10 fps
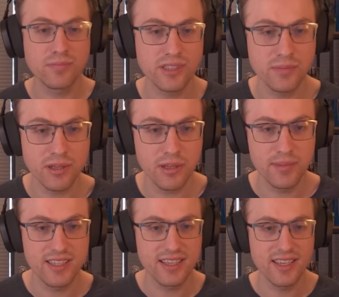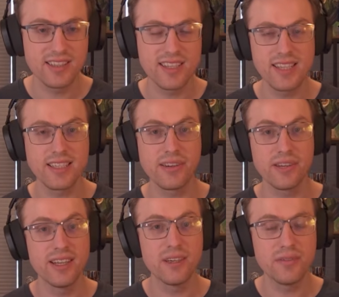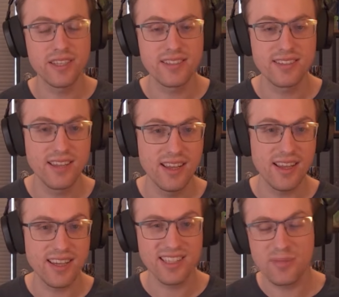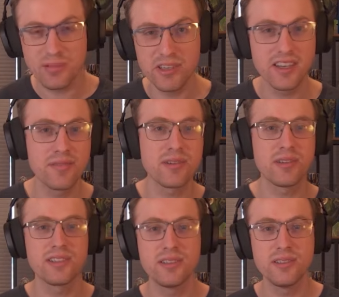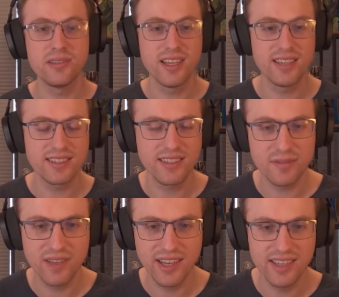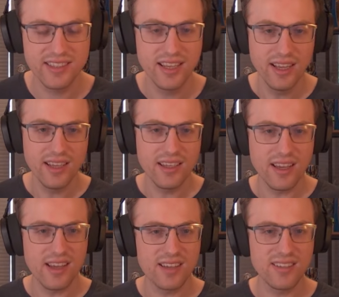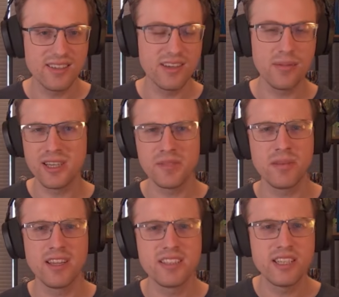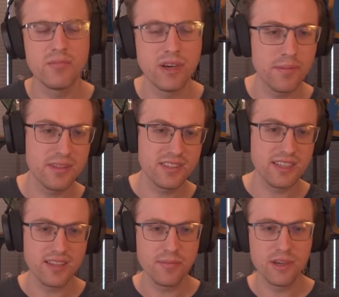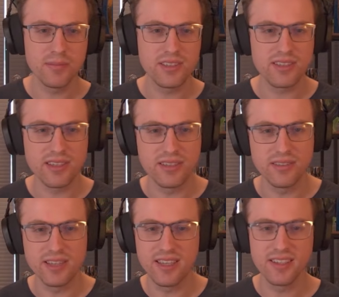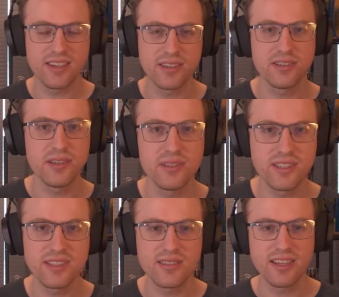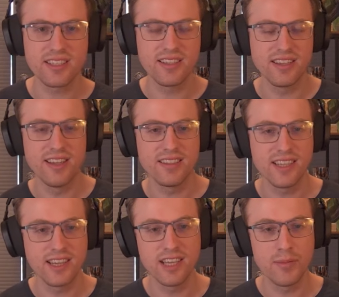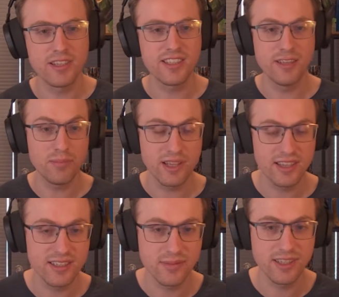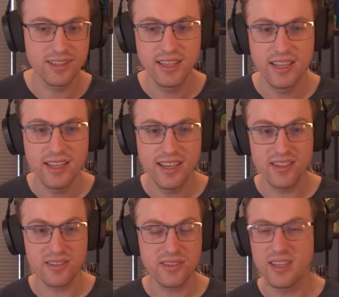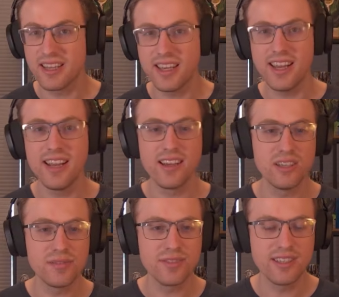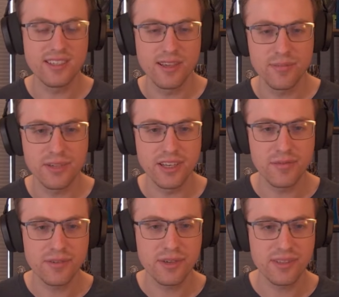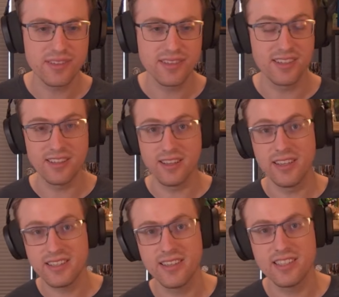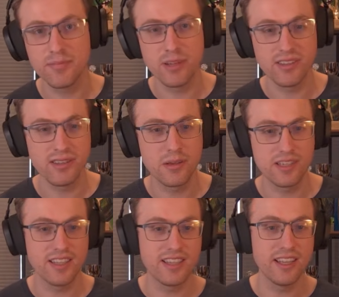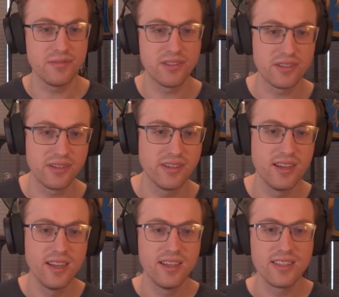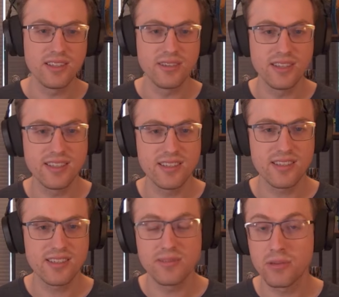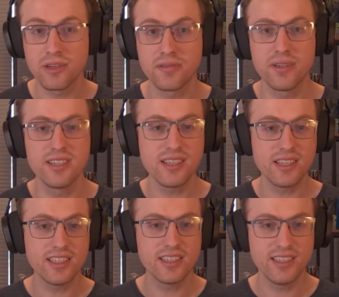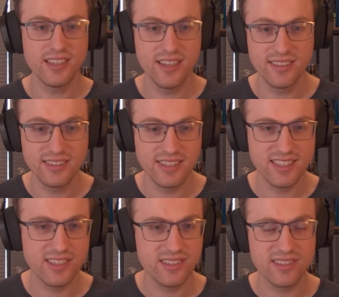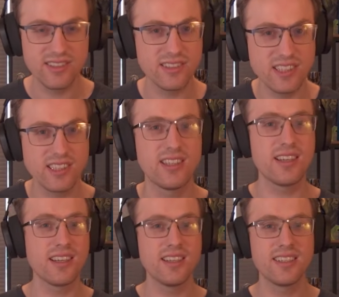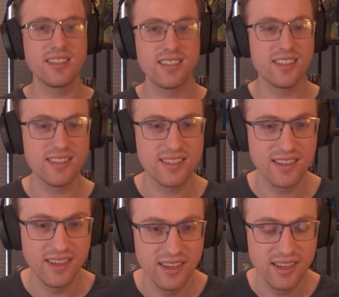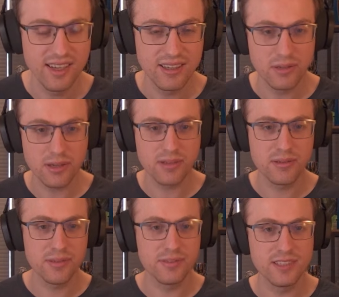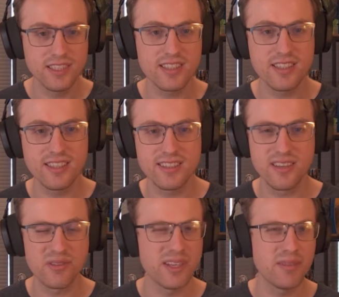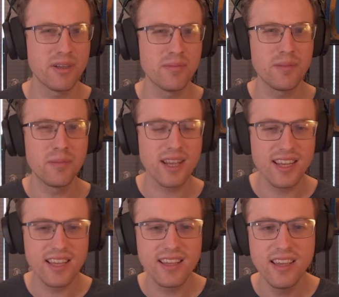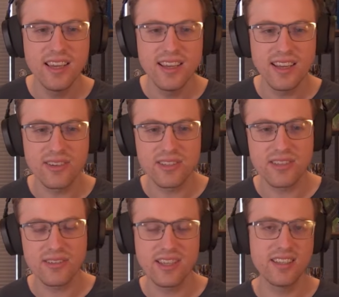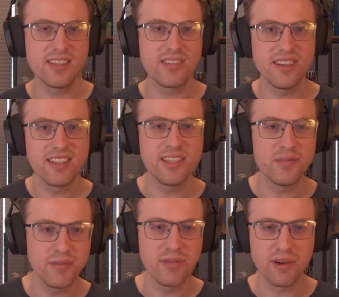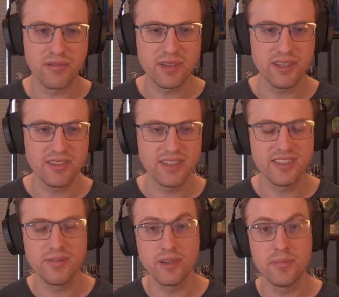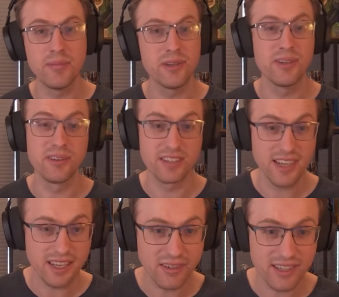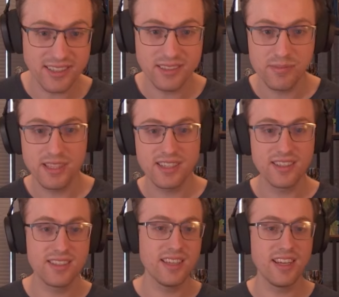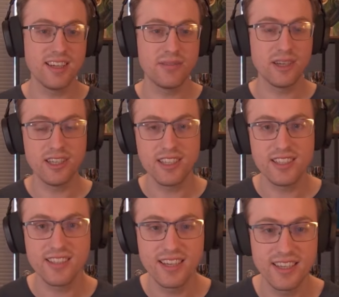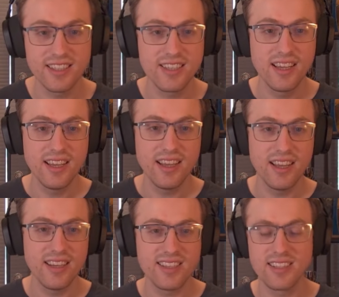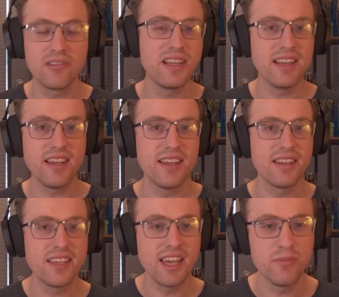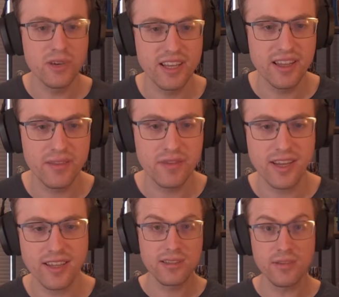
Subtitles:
But the problem is, yeah, changing your health, it's actually pretty difficult to do as Death Knight. Nobody's playing cheap weapons at the moment, so it's hard to use this to actually take damage, then play this one. And also, yeah, gaining health is pretty difficult. There's the leeches, but those are at the end of the turn, so that doesn't work for this card. And then there's just not a lot of cards that work with this that you really want to be playing. And also, it doesn't really seem to be worth a card, right? You want to be building your deck around, because yeah, while it is nice, it isn't really a game-winning effect.